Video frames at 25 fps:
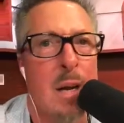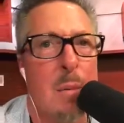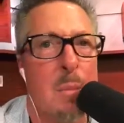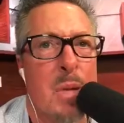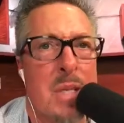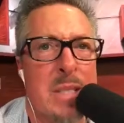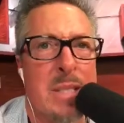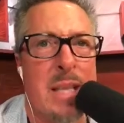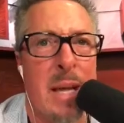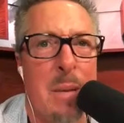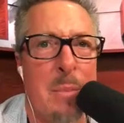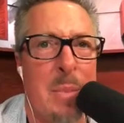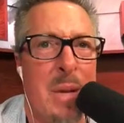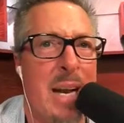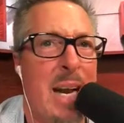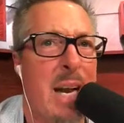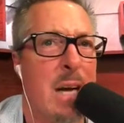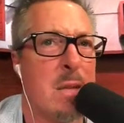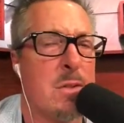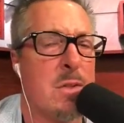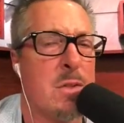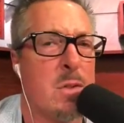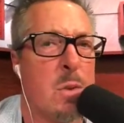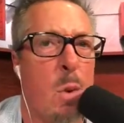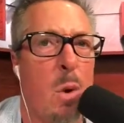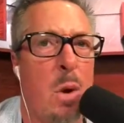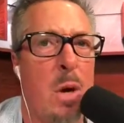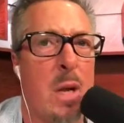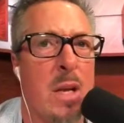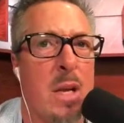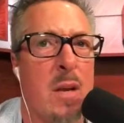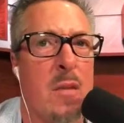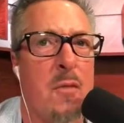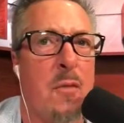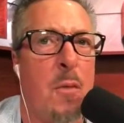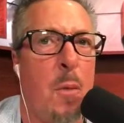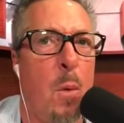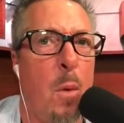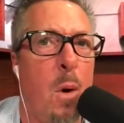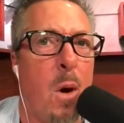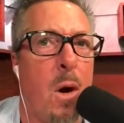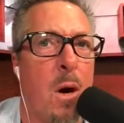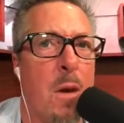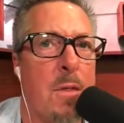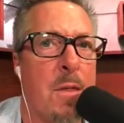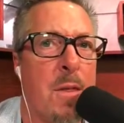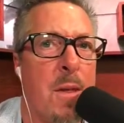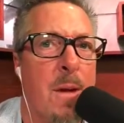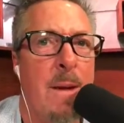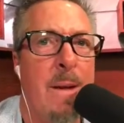But they've been outscored in the
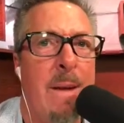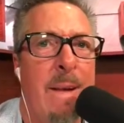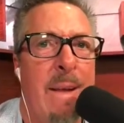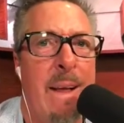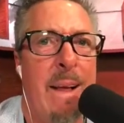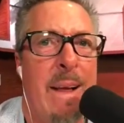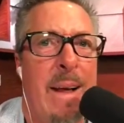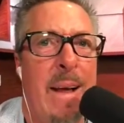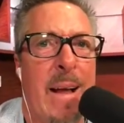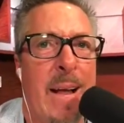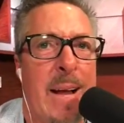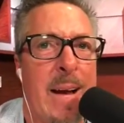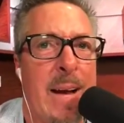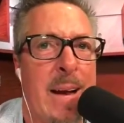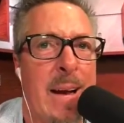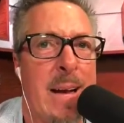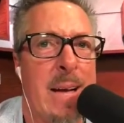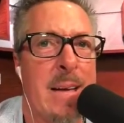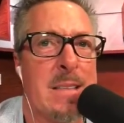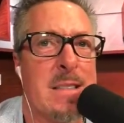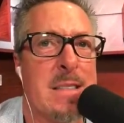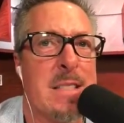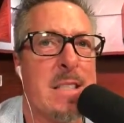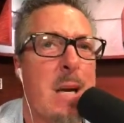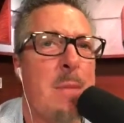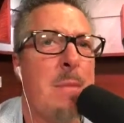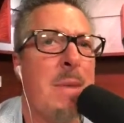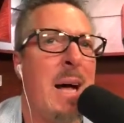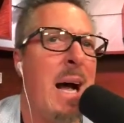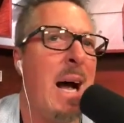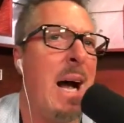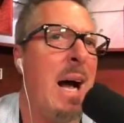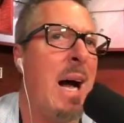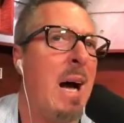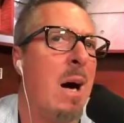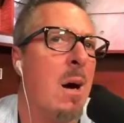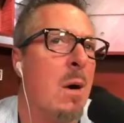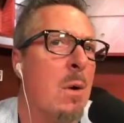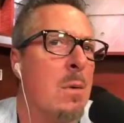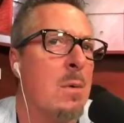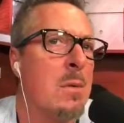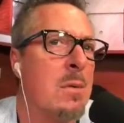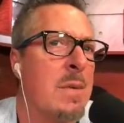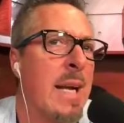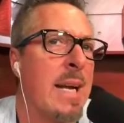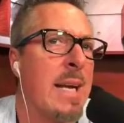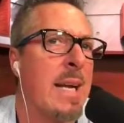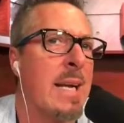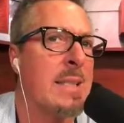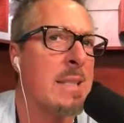fourth, and somehow
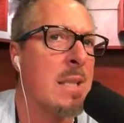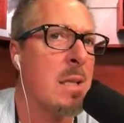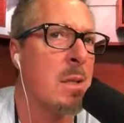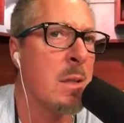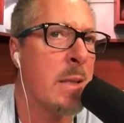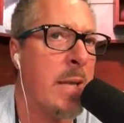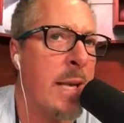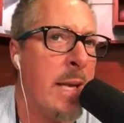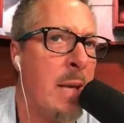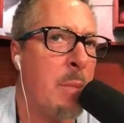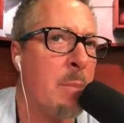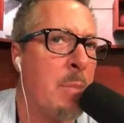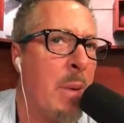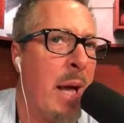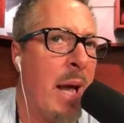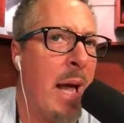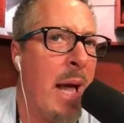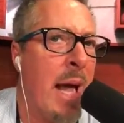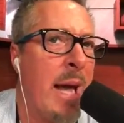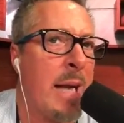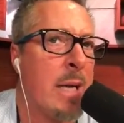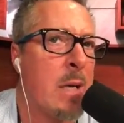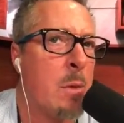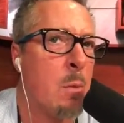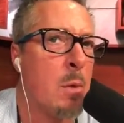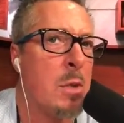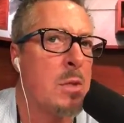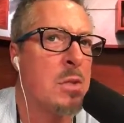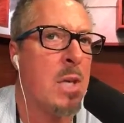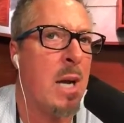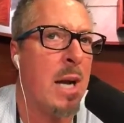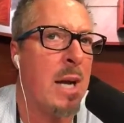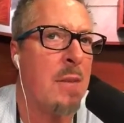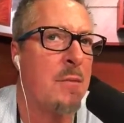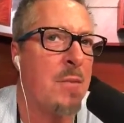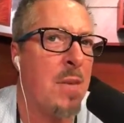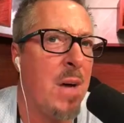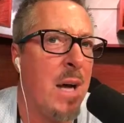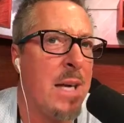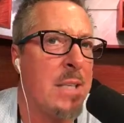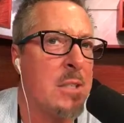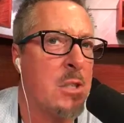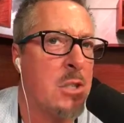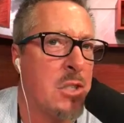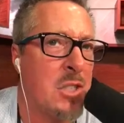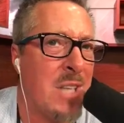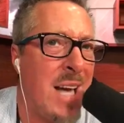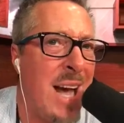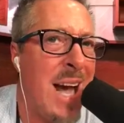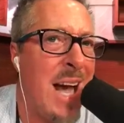they got the lead back, which I find
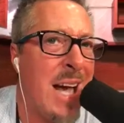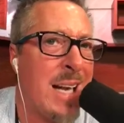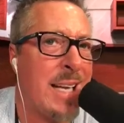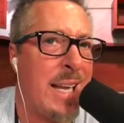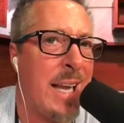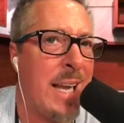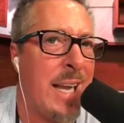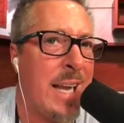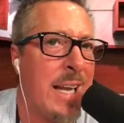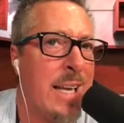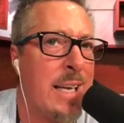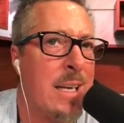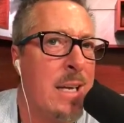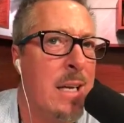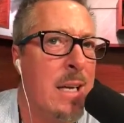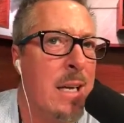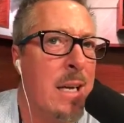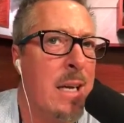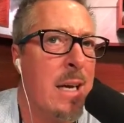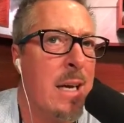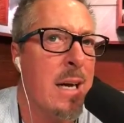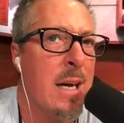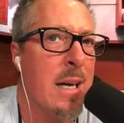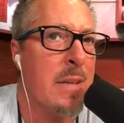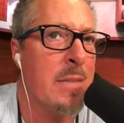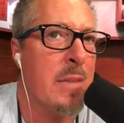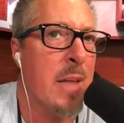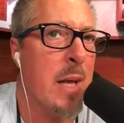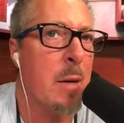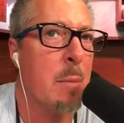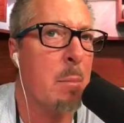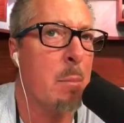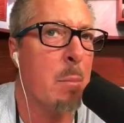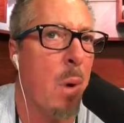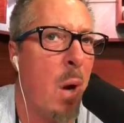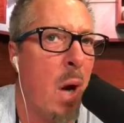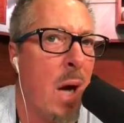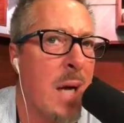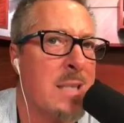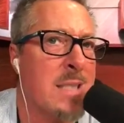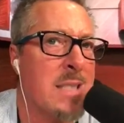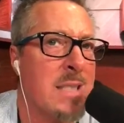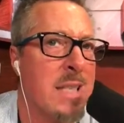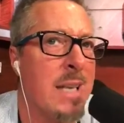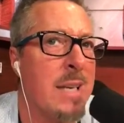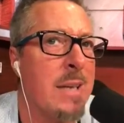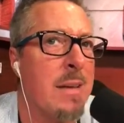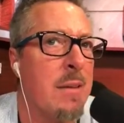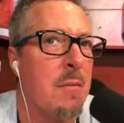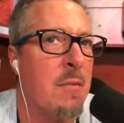shocking, that
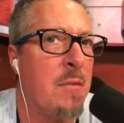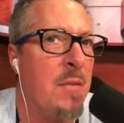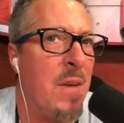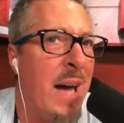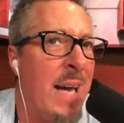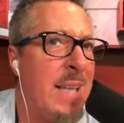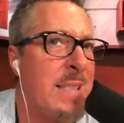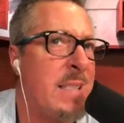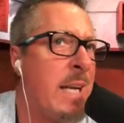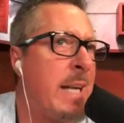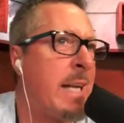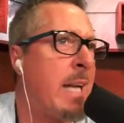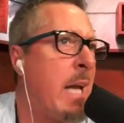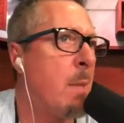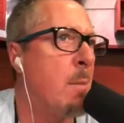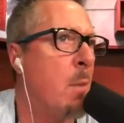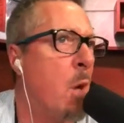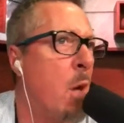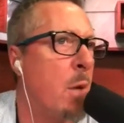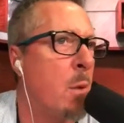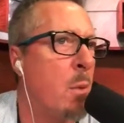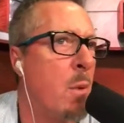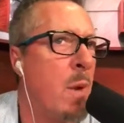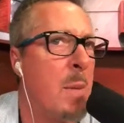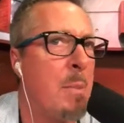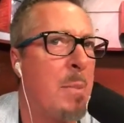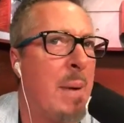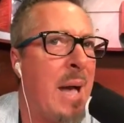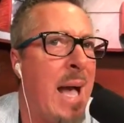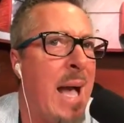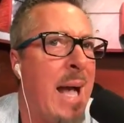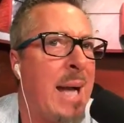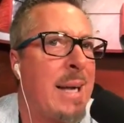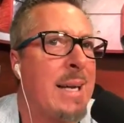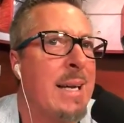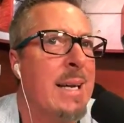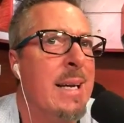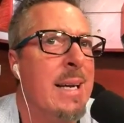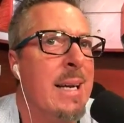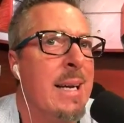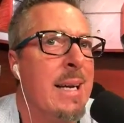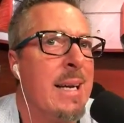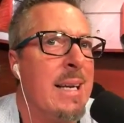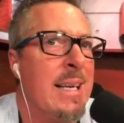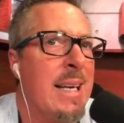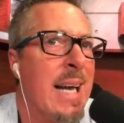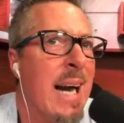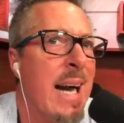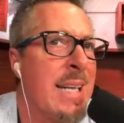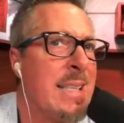Boston finally came all the way back,
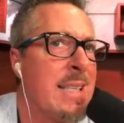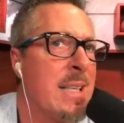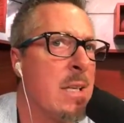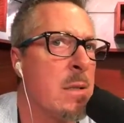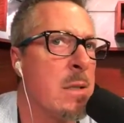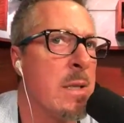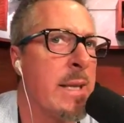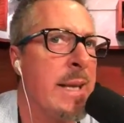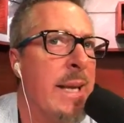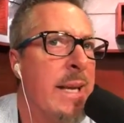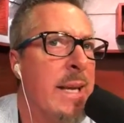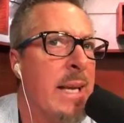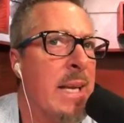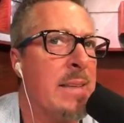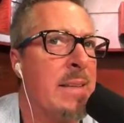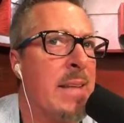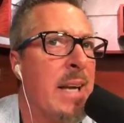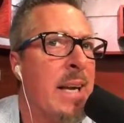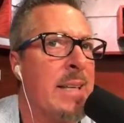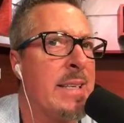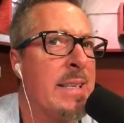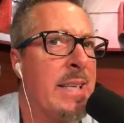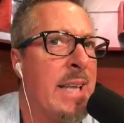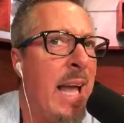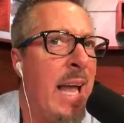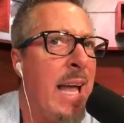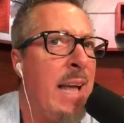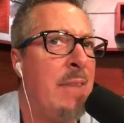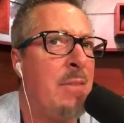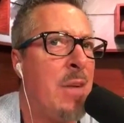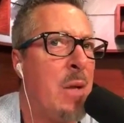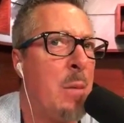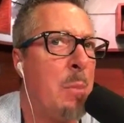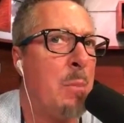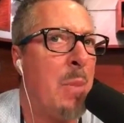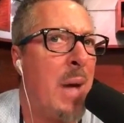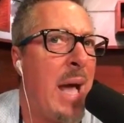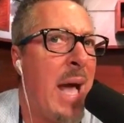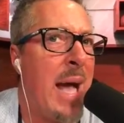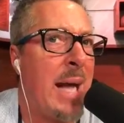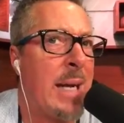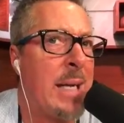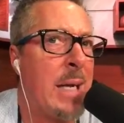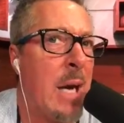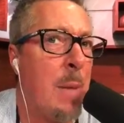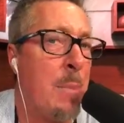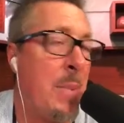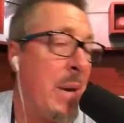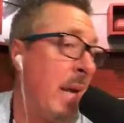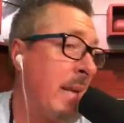got the lead, and then gave it back
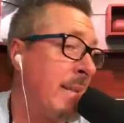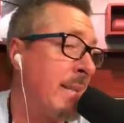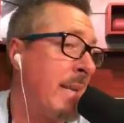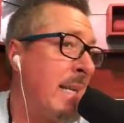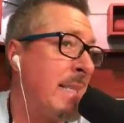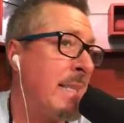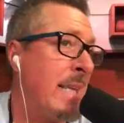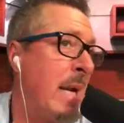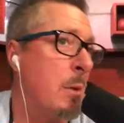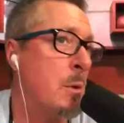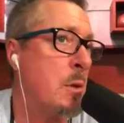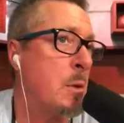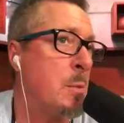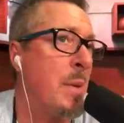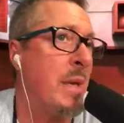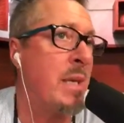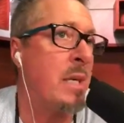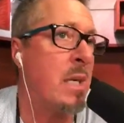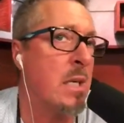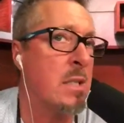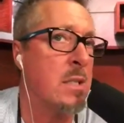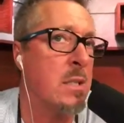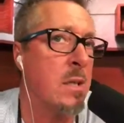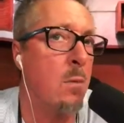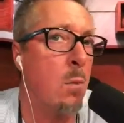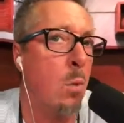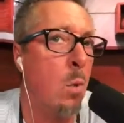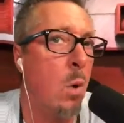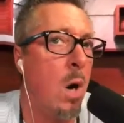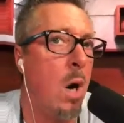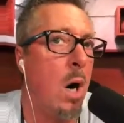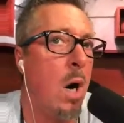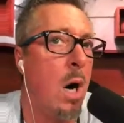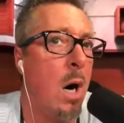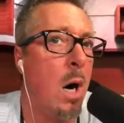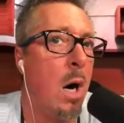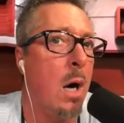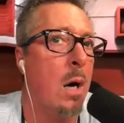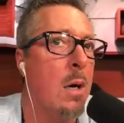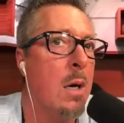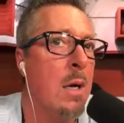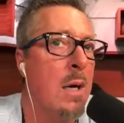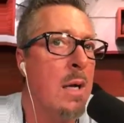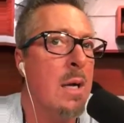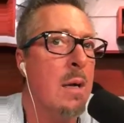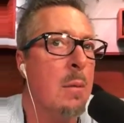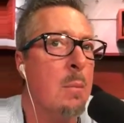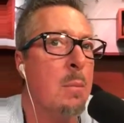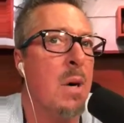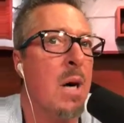up. And I think that was because of Wall,
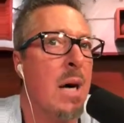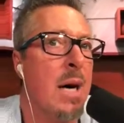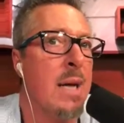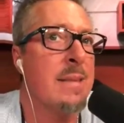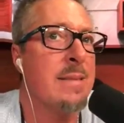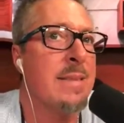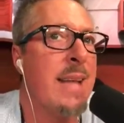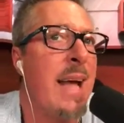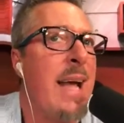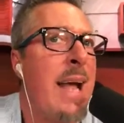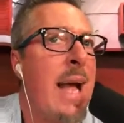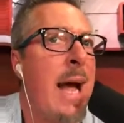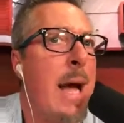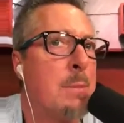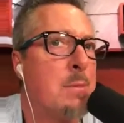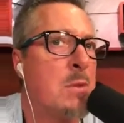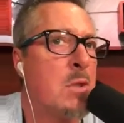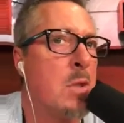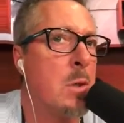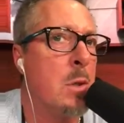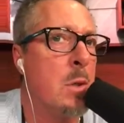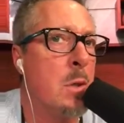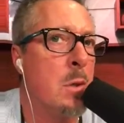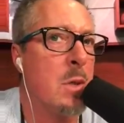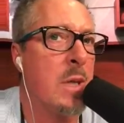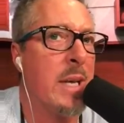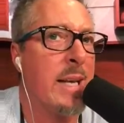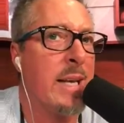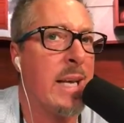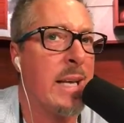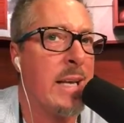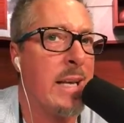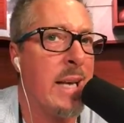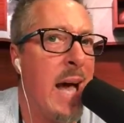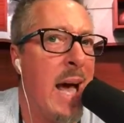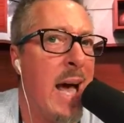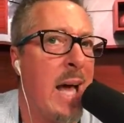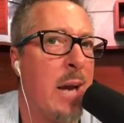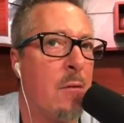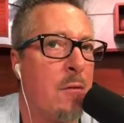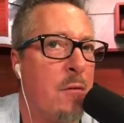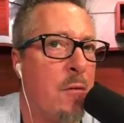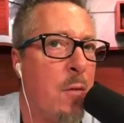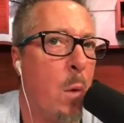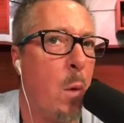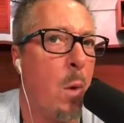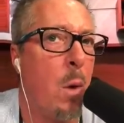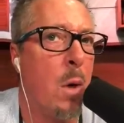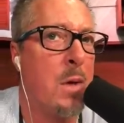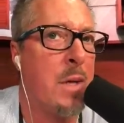but they absolutely cannot
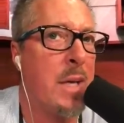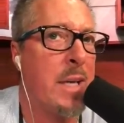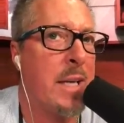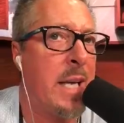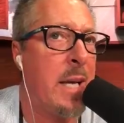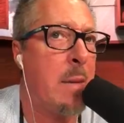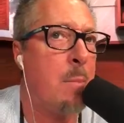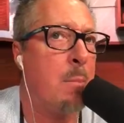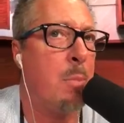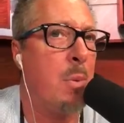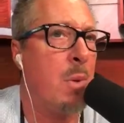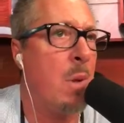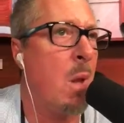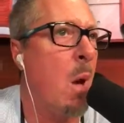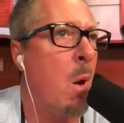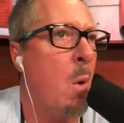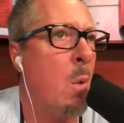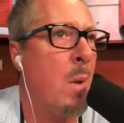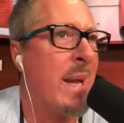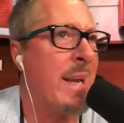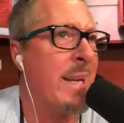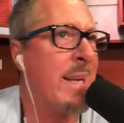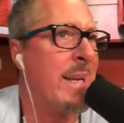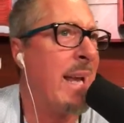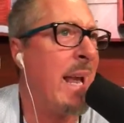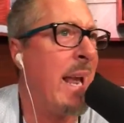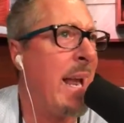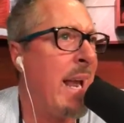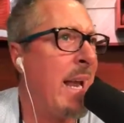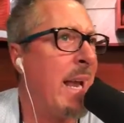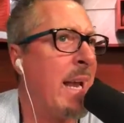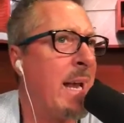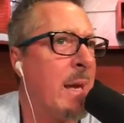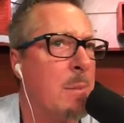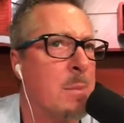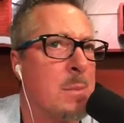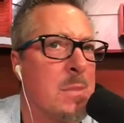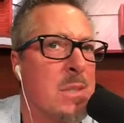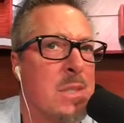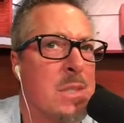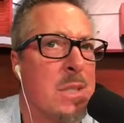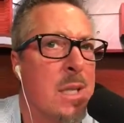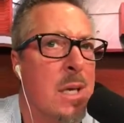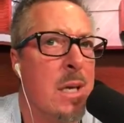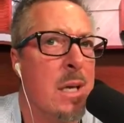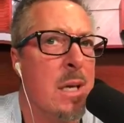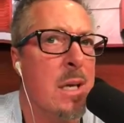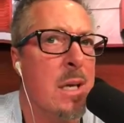afford to keep blowing games.